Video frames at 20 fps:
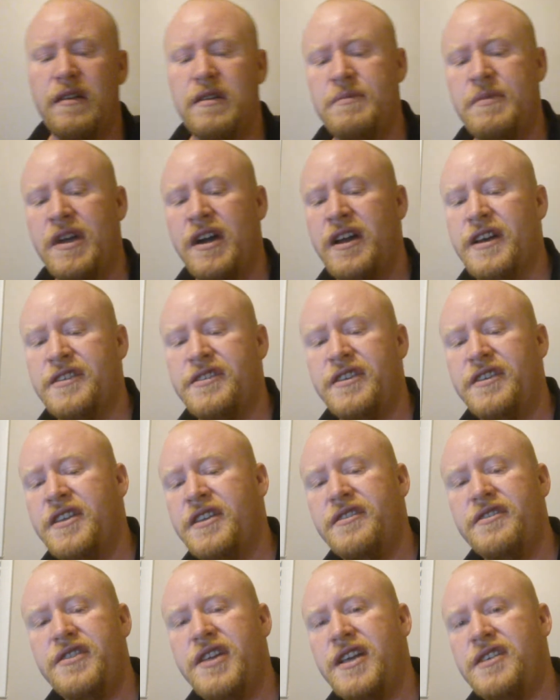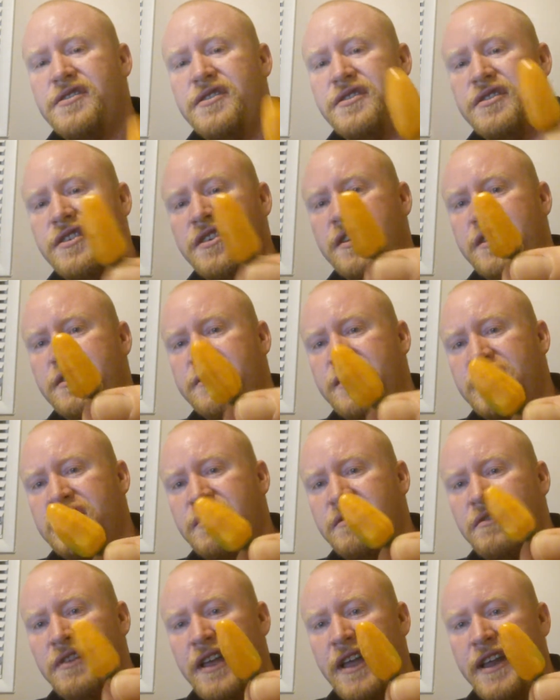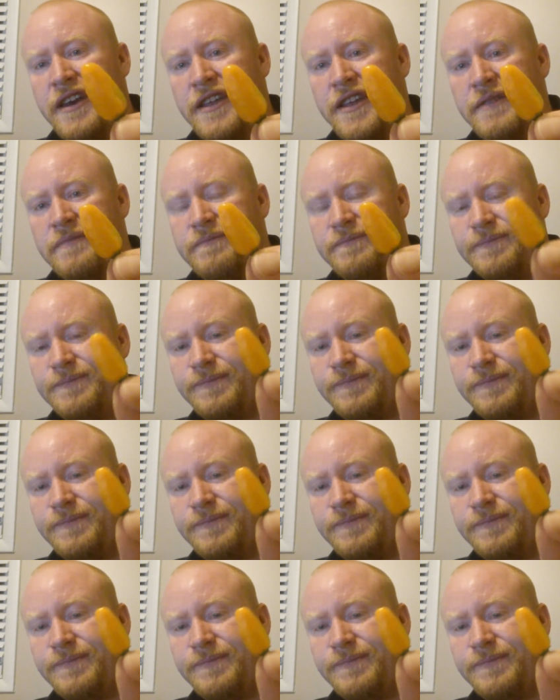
be honest, it didn't taste as good as this little guy did.